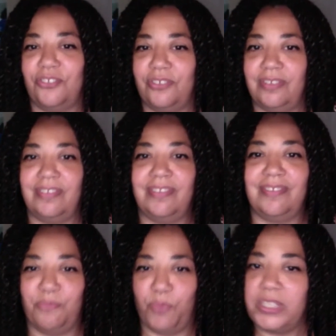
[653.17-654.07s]

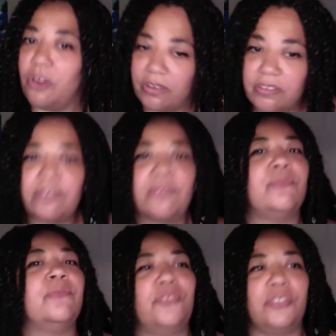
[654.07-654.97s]
She's went to art
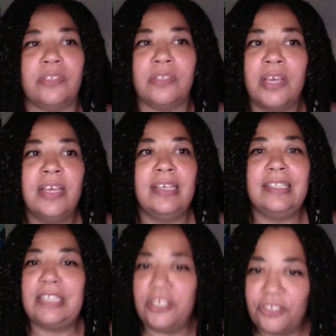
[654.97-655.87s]
school. She
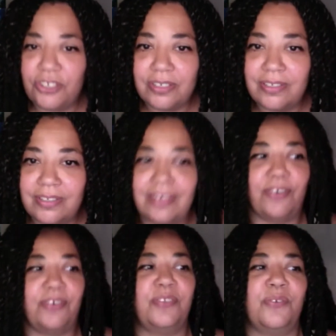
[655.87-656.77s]
teaches in
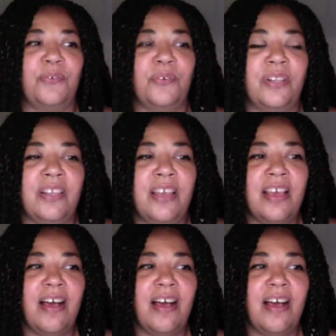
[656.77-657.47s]
art school.